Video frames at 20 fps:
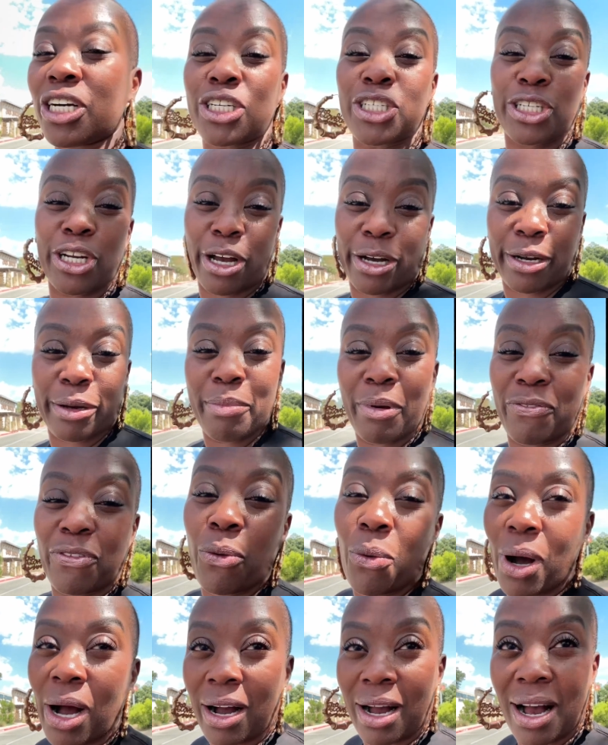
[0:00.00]
Shack. I'm going to
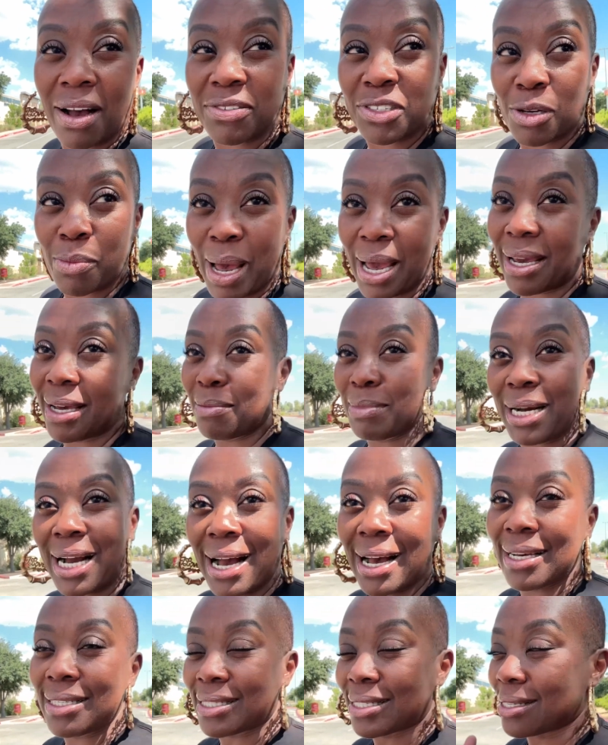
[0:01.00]
walk off somebody
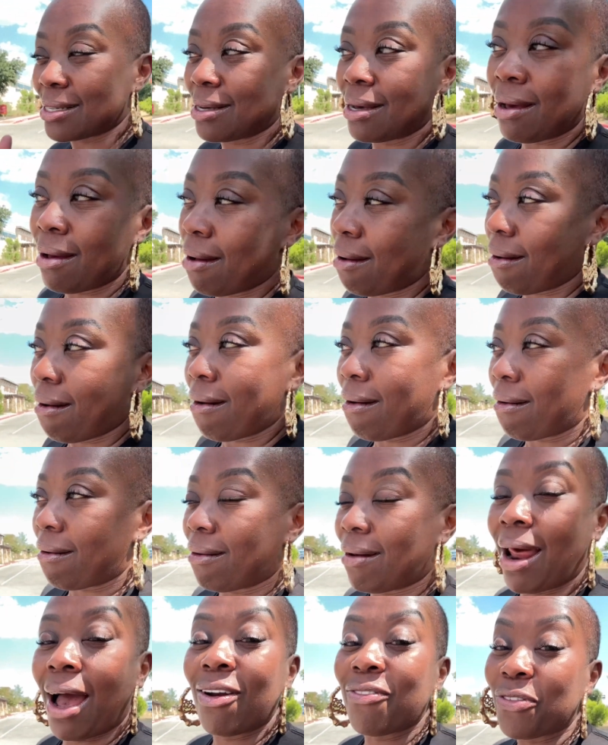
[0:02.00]
because
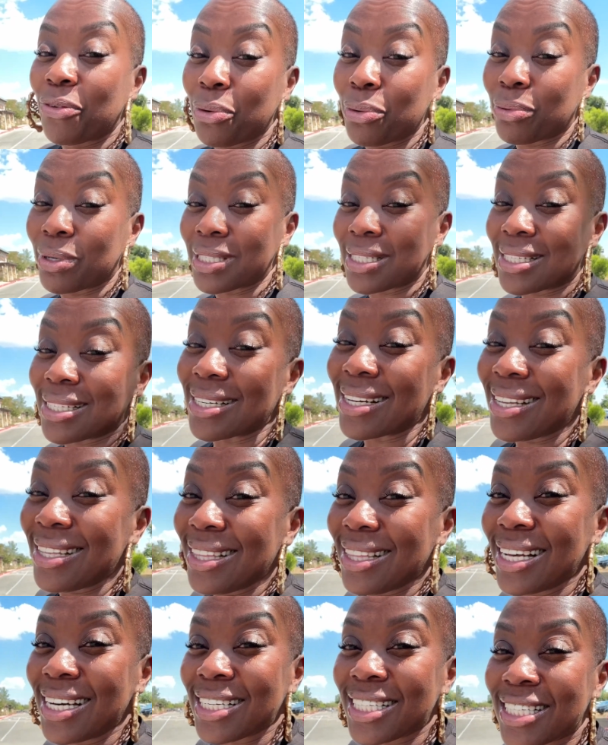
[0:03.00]
that food was
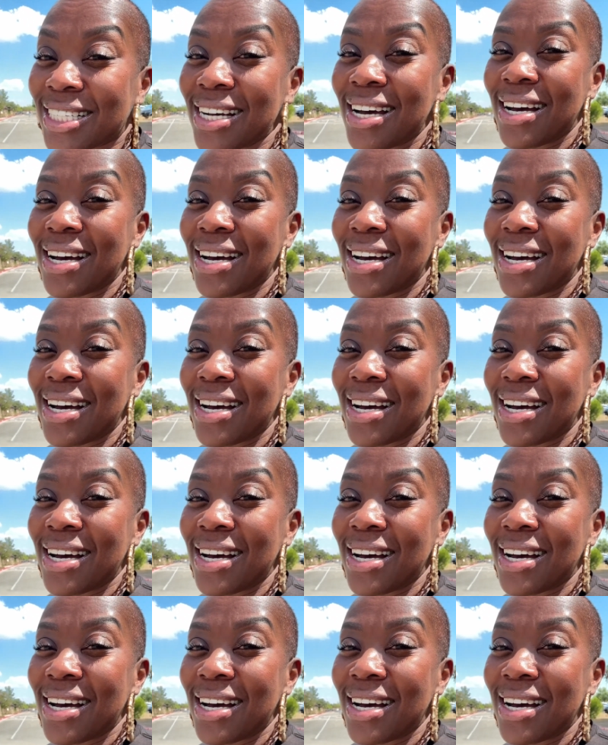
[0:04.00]
delicious.